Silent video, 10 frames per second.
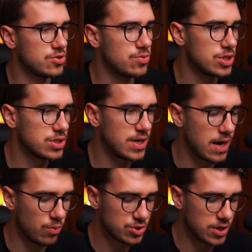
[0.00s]
let's do it just
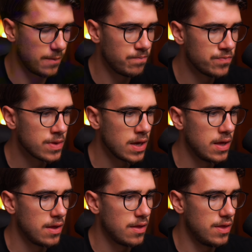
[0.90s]
now. We'll say,
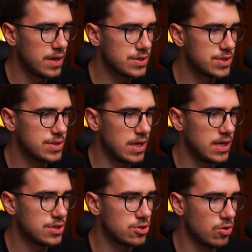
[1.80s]
this
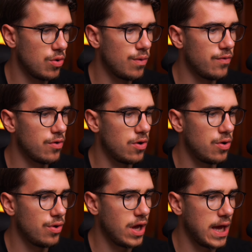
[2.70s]
is
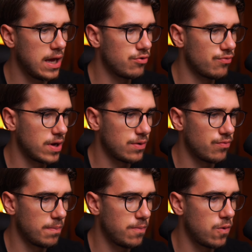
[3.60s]
overall a great
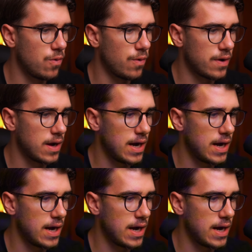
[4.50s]
report.